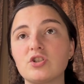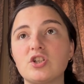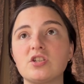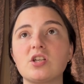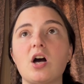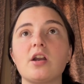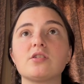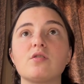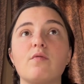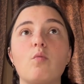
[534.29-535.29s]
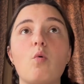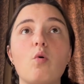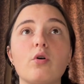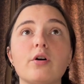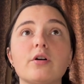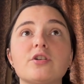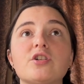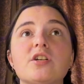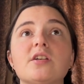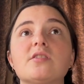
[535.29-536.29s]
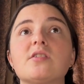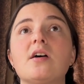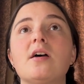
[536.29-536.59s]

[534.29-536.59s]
She's the goddess of war. She's